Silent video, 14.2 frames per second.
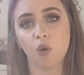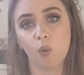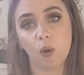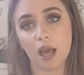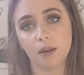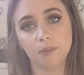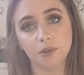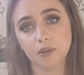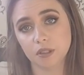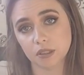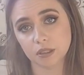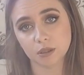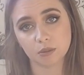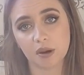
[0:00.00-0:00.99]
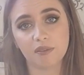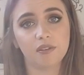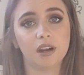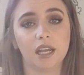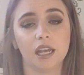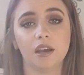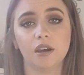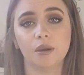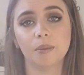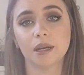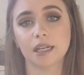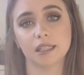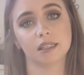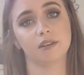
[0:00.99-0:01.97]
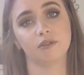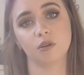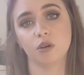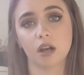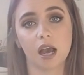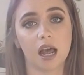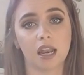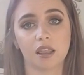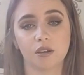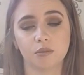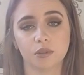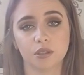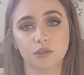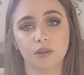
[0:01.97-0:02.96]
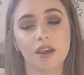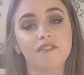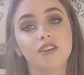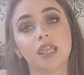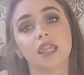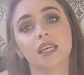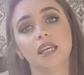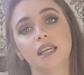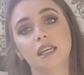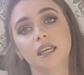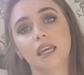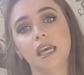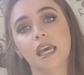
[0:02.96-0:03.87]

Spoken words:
wear Louboutins wherever I go because I've got a colour that will suit everything.